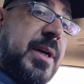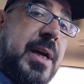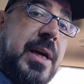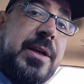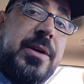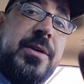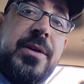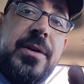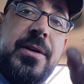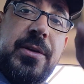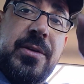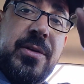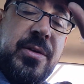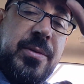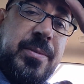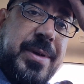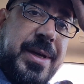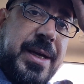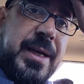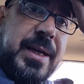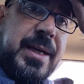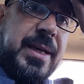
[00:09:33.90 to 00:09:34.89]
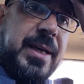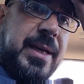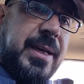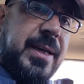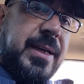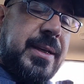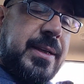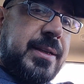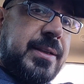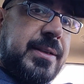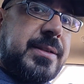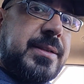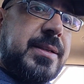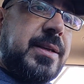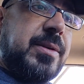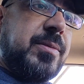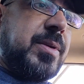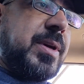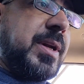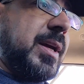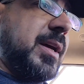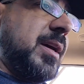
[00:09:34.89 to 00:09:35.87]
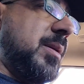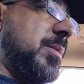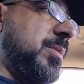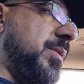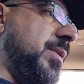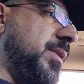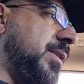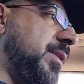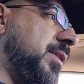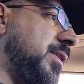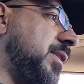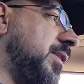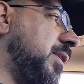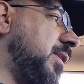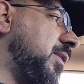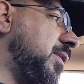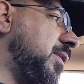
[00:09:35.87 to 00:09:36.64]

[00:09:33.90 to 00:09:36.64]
I couldn't go back and see what happened.